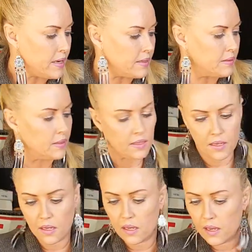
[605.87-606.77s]
here
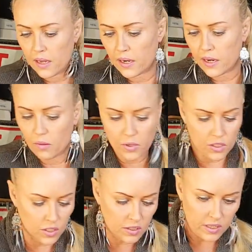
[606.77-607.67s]
and how
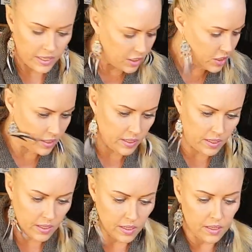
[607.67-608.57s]
much is actually
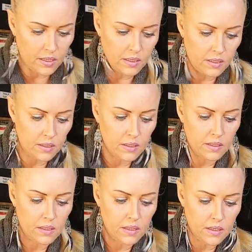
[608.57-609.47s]
in
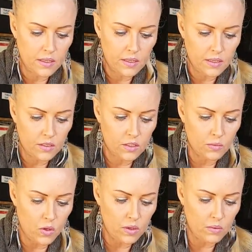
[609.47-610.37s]
the
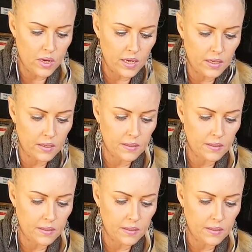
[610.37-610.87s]
smaller one.